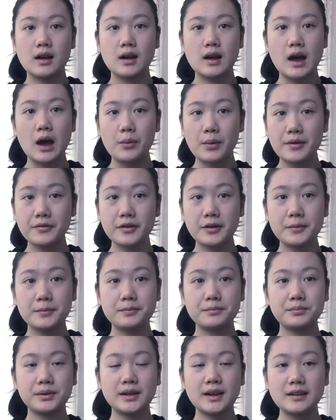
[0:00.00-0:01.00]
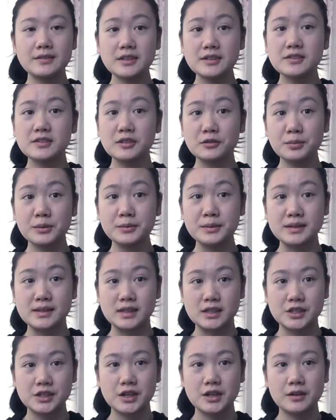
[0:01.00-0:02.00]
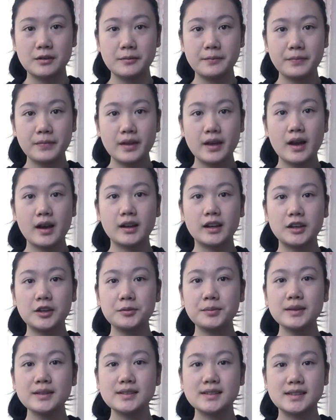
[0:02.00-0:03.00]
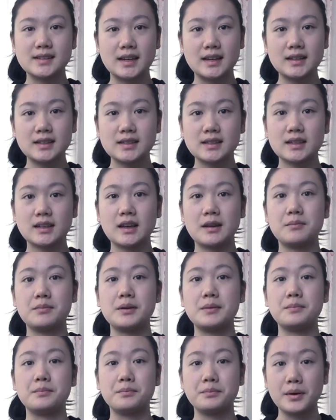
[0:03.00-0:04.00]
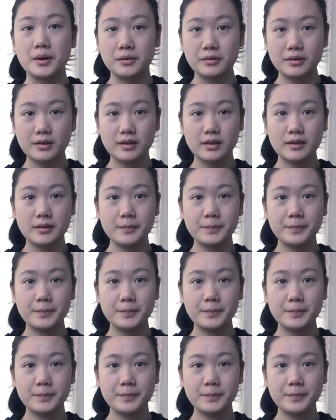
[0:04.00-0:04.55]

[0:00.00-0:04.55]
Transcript: However, because of superposition, a qubit state can be both.